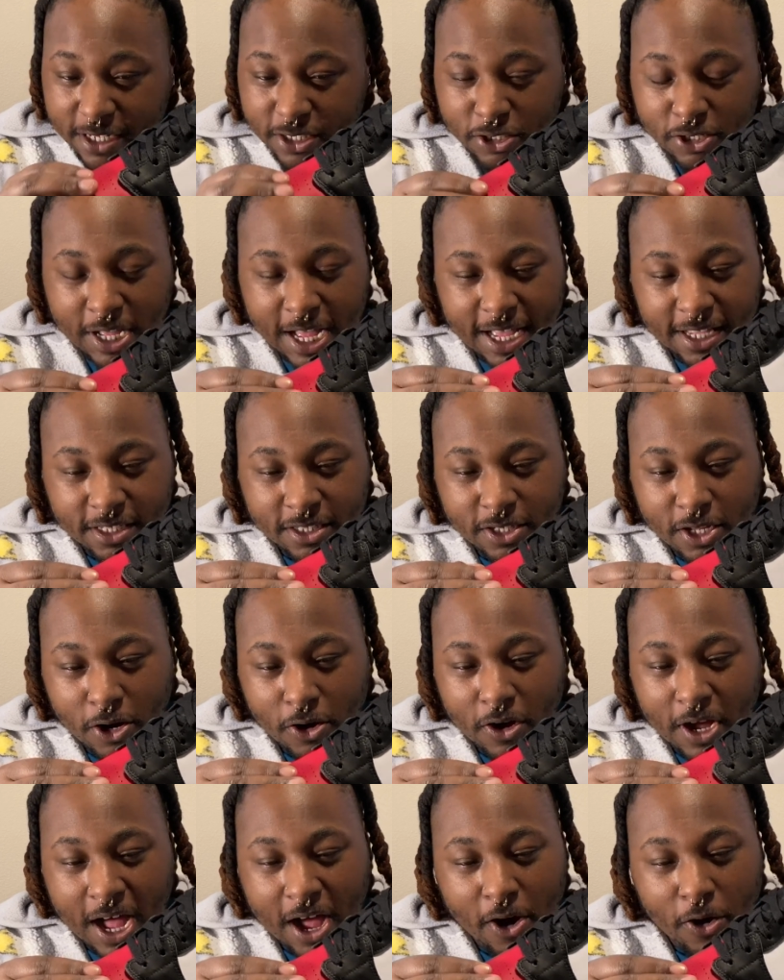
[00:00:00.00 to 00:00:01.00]
You guys know
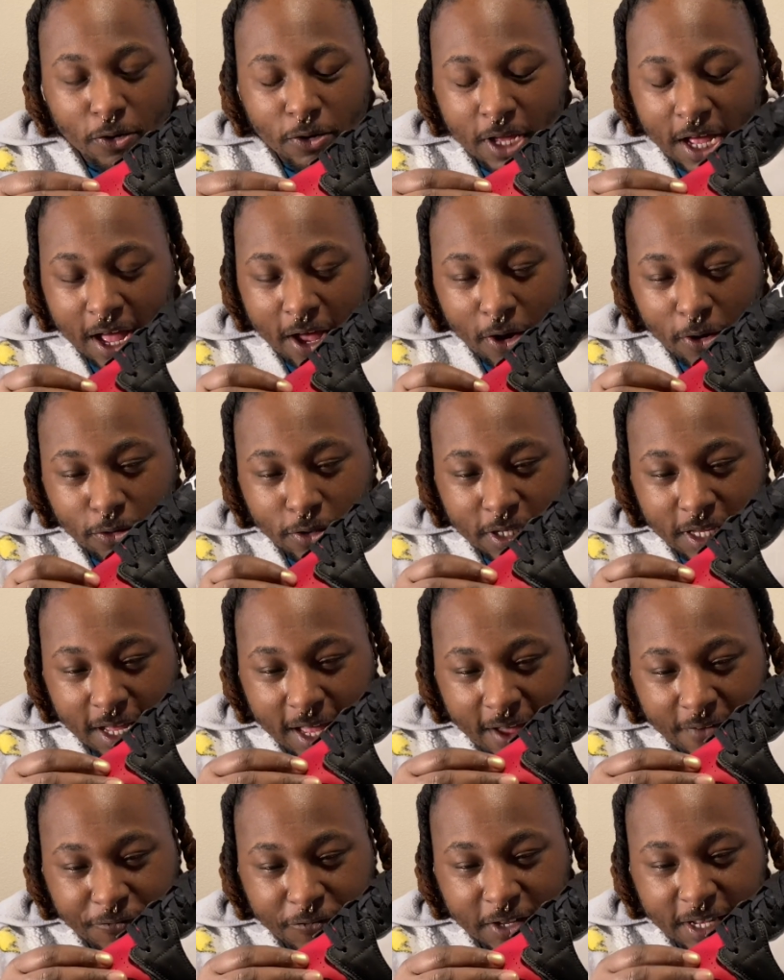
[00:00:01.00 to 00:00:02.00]

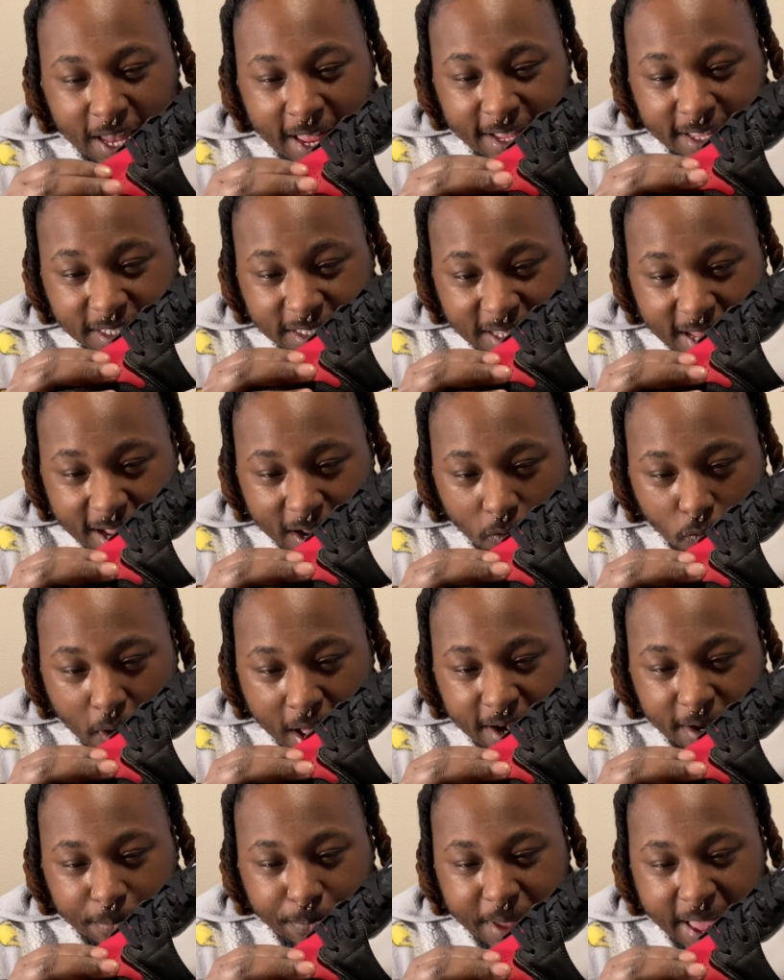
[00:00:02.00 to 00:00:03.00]
I feel like it's like a rite
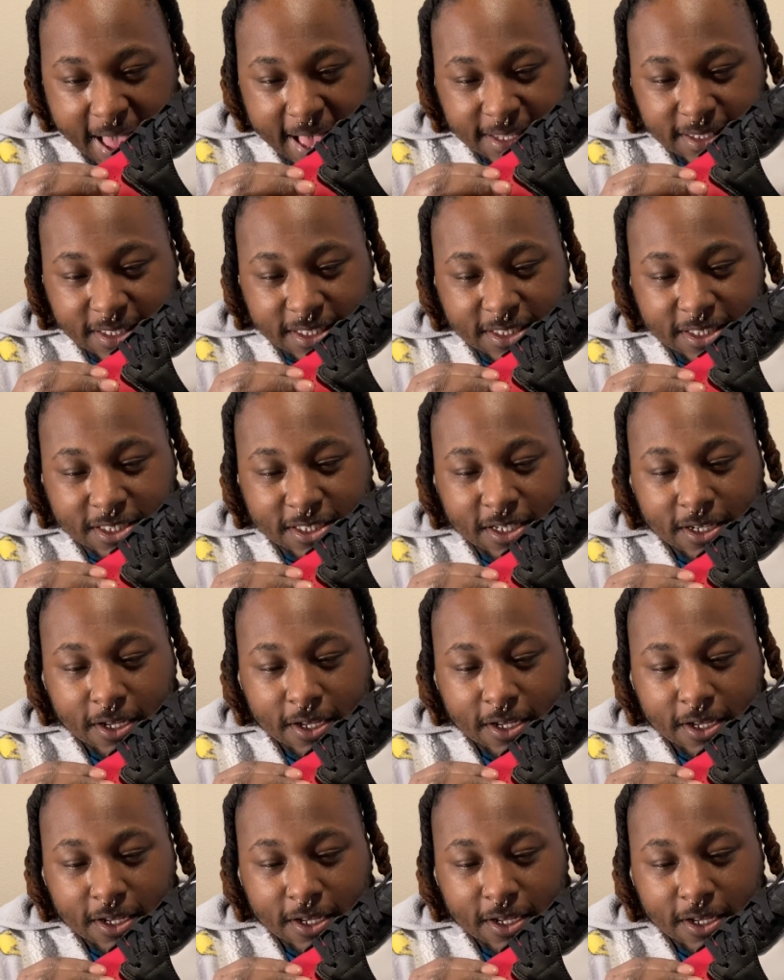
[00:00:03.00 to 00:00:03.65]
of passage